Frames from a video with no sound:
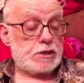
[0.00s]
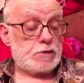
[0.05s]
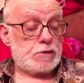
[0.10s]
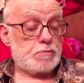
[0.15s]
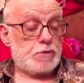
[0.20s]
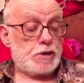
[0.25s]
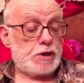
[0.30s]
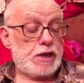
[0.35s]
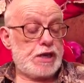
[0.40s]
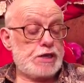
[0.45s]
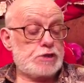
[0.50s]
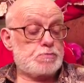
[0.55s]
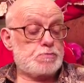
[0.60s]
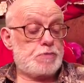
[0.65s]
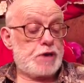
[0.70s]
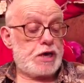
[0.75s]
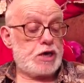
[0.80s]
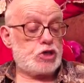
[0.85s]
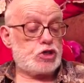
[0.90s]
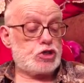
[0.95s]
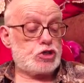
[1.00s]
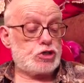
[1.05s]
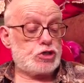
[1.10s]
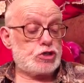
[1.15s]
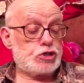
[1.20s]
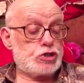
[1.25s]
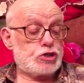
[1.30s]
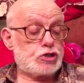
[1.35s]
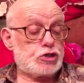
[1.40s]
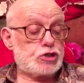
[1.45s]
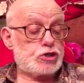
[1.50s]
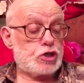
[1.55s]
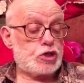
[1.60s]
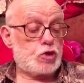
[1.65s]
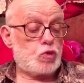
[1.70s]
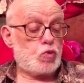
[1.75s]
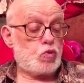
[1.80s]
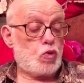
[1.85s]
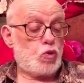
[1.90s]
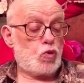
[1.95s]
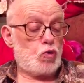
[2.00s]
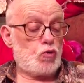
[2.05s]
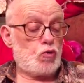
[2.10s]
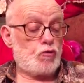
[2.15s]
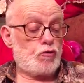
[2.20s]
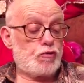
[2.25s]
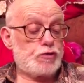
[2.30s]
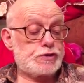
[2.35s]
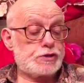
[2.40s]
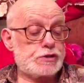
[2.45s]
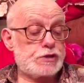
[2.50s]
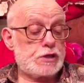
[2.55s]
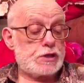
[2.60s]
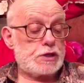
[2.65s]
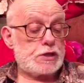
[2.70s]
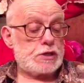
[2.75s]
but less patience than a wolf's,